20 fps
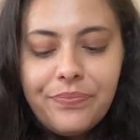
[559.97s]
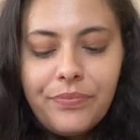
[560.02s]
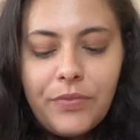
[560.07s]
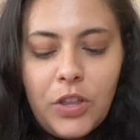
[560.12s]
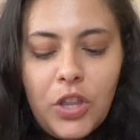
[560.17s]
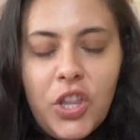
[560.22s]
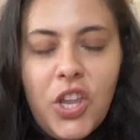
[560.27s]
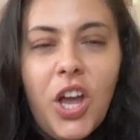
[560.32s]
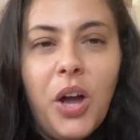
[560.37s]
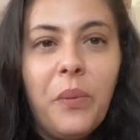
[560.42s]

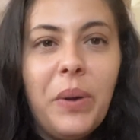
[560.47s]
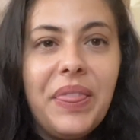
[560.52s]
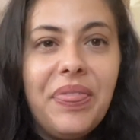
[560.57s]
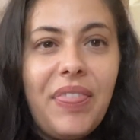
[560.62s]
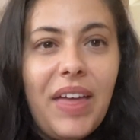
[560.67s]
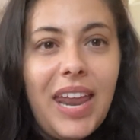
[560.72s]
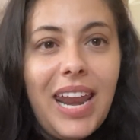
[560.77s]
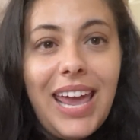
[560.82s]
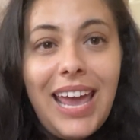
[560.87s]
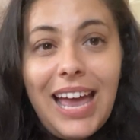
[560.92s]
knowing
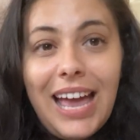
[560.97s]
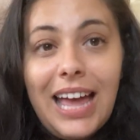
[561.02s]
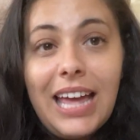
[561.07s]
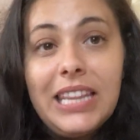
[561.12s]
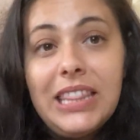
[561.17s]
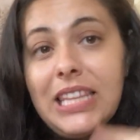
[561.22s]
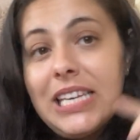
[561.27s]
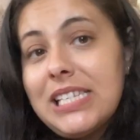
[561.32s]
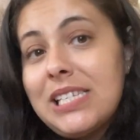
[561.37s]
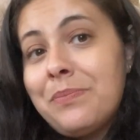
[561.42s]
that I
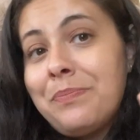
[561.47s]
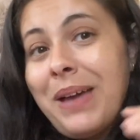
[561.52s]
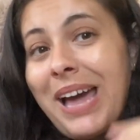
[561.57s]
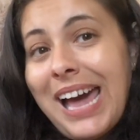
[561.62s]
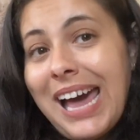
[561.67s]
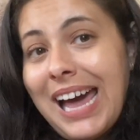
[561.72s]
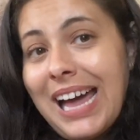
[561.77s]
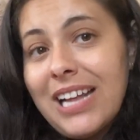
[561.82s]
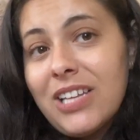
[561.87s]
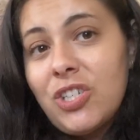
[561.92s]
had this
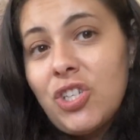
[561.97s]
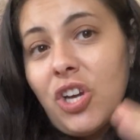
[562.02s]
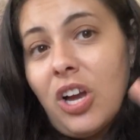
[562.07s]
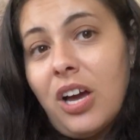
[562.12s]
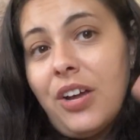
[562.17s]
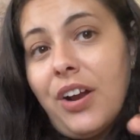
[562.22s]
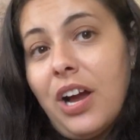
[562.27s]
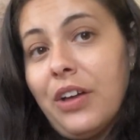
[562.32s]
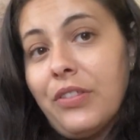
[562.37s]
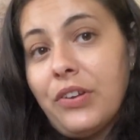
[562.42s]
patch
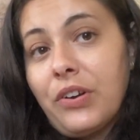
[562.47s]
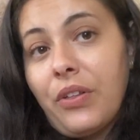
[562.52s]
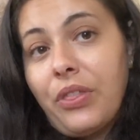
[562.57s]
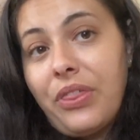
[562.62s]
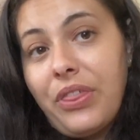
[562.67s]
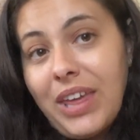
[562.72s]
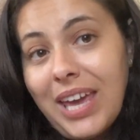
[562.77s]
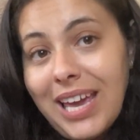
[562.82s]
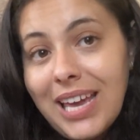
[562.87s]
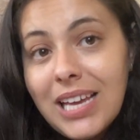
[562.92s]
on other
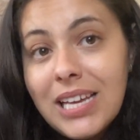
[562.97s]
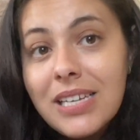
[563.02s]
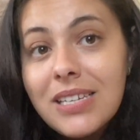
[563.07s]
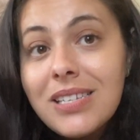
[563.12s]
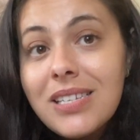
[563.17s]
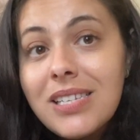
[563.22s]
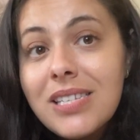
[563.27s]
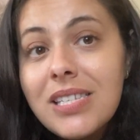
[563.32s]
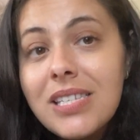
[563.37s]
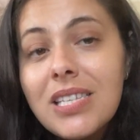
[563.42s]

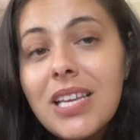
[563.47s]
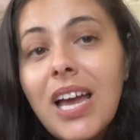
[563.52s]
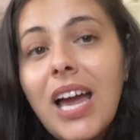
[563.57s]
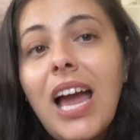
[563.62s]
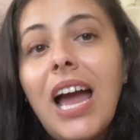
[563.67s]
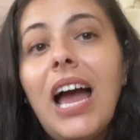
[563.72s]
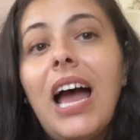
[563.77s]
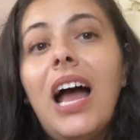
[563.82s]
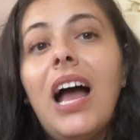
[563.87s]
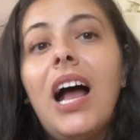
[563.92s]
things,
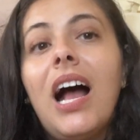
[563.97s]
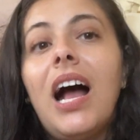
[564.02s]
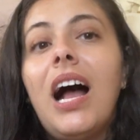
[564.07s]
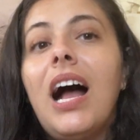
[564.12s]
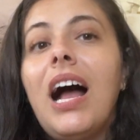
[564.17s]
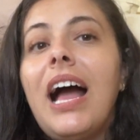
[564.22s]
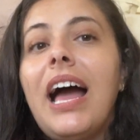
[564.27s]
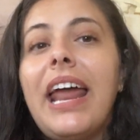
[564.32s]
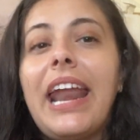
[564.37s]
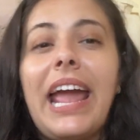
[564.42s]

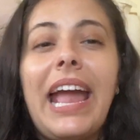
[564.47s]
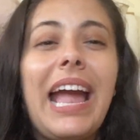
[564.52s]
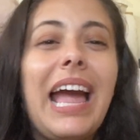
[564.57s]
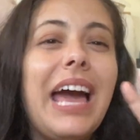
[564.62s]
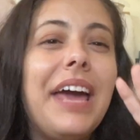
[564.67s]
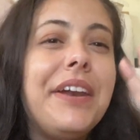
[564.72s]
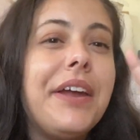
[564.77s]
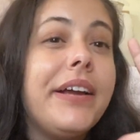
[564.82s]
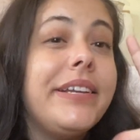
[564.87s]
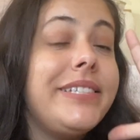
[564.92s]
and I
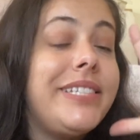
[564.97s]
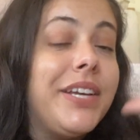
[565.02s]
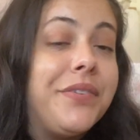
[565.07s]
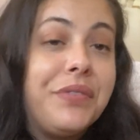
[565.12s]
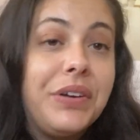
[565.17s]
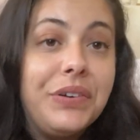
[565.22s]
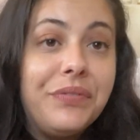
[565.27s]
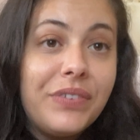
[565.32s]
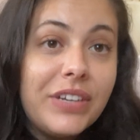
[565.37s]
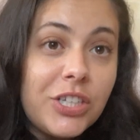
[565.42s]
had
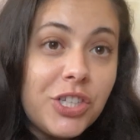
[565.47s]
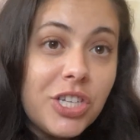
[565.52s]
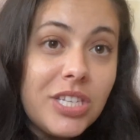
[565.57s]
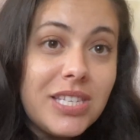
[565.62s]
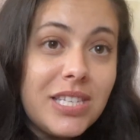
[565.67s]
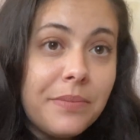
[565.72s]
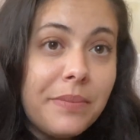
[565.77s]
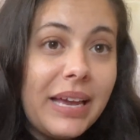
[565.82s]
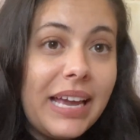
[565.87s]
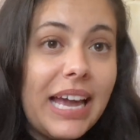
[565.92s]
different visions
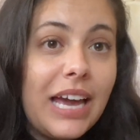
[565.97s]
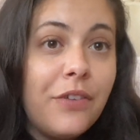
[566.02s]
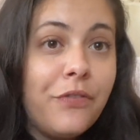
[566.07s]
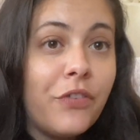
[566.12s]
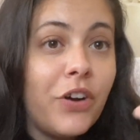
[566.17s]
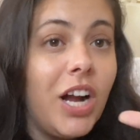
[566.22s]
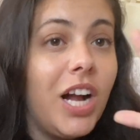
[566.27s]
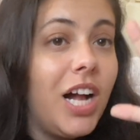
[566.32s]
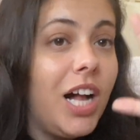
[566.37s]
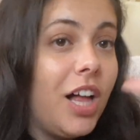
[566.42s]
in my head
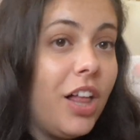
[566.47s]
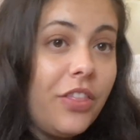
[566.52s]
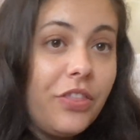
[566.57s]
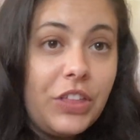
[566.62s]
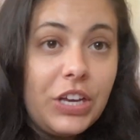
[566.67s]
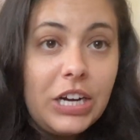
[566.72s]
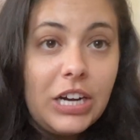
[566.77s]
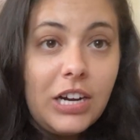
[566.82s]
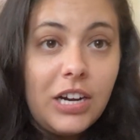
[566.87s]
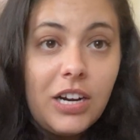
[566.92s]
for
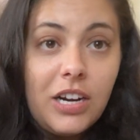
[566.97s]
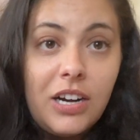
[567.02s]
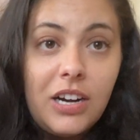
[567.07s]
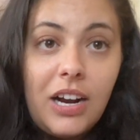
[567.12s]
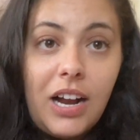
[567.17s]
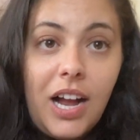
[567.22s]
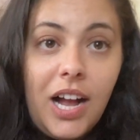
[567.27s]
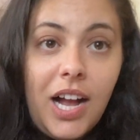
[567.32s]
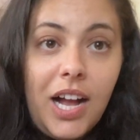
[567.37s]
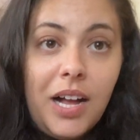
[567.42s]
other
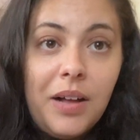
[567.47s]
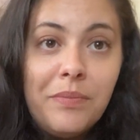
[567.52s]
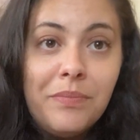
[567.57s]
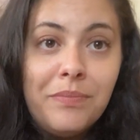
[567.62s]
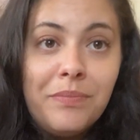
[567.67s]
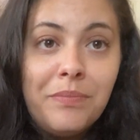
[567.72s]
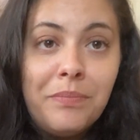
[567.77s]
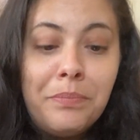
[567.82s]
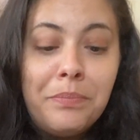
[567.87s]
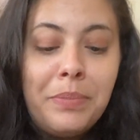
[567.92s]

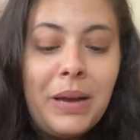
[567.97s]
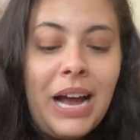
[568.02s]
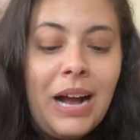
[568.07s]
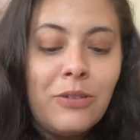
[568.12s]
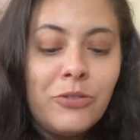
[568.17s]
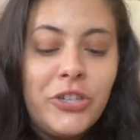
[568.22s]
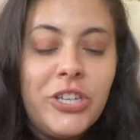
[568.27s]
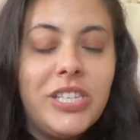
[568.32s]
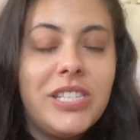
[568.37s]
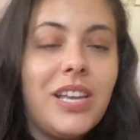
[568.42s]

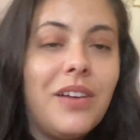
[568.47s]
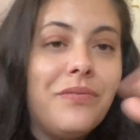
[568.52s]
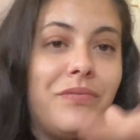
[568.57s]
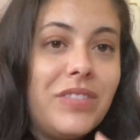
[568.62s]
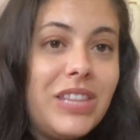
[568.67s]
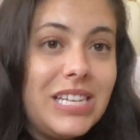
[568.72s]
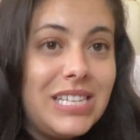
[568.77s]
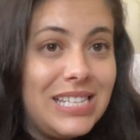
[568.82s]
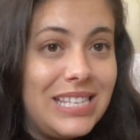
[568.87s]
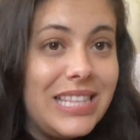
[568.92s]
pouches of
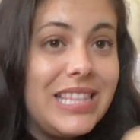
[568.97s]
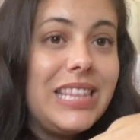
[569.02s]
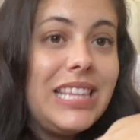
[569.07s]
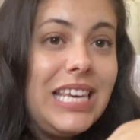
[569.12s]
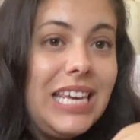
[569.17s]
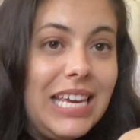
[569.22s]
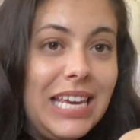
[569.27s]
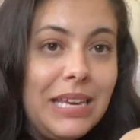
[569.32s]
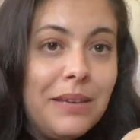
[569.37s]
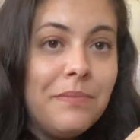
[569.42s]
this
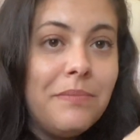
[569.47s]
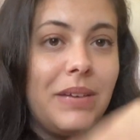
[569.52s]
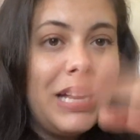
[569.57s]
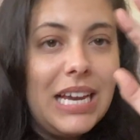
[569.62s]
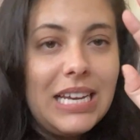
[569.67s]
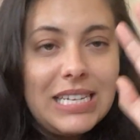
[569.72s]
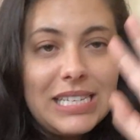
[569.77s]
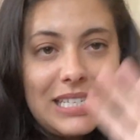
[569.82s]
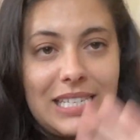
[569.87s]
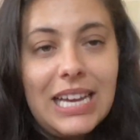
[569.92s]
theme, I
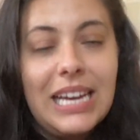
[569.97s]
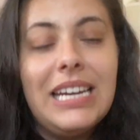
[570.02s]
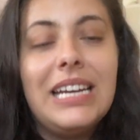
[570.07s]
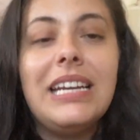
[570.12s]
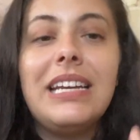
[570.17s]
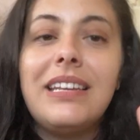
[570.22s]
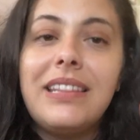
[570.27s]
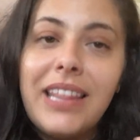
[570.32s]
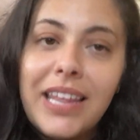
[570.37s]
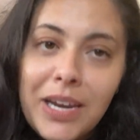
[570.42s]

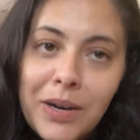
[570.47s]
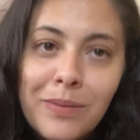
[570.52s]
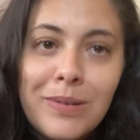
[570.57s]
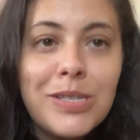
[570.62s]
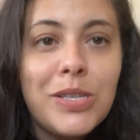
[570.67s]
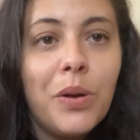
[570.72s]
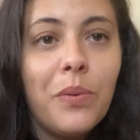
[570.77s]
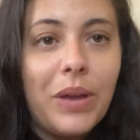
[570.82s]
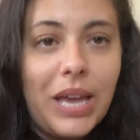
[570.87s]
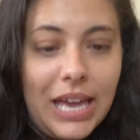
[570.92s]
decided that it was
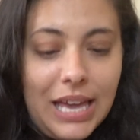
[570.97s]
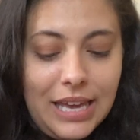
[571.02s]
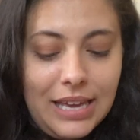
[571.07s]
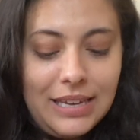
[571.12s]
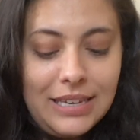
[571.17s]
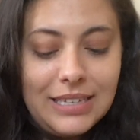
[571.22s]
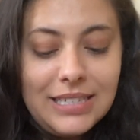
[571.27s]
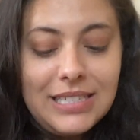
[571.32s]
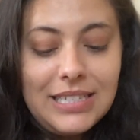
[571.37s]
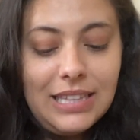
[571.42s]

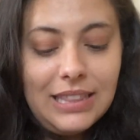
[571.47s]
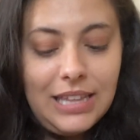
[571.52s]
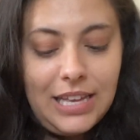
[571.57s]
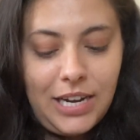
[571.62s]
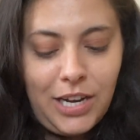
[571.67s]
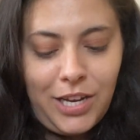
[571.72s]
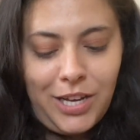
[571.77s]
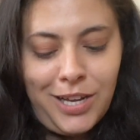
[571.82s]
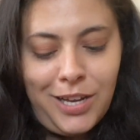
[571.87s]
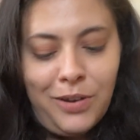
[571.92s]
okay to let
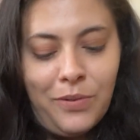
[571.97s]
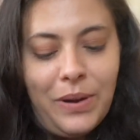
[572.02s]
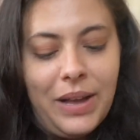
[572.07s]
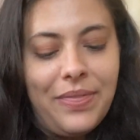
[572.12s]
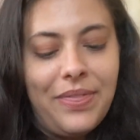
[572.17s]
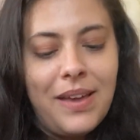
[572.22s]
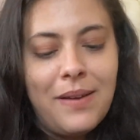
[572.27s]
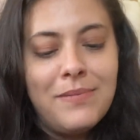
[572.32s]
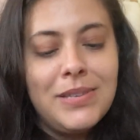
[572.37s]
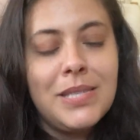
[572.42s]
it go. And
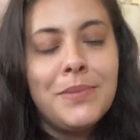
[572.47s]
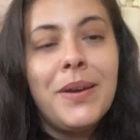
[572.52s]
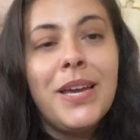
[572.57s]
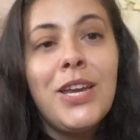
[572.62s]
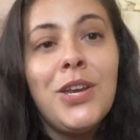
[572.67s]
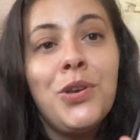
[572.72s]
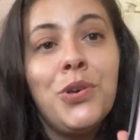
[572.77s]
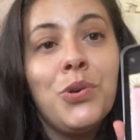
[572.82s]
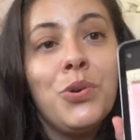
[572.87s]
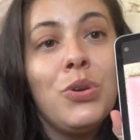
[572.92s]
that was my
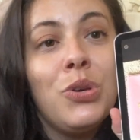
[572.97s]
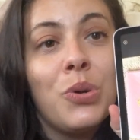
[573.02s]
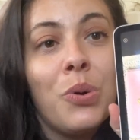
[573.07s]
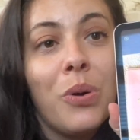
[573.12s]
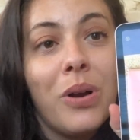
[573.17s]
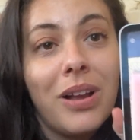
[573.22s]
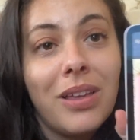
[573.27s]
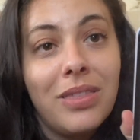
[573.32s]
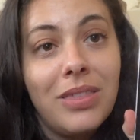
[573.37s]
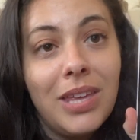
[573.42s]
New
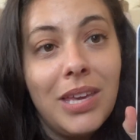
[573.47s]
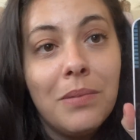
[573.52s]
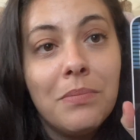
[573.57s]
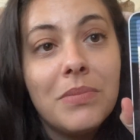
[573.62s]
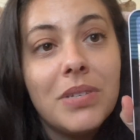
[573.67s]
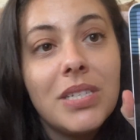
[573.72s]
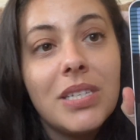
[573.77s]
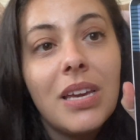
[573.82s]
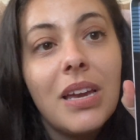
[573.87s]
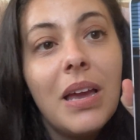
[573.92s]
York
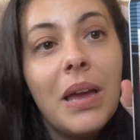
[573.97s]
themed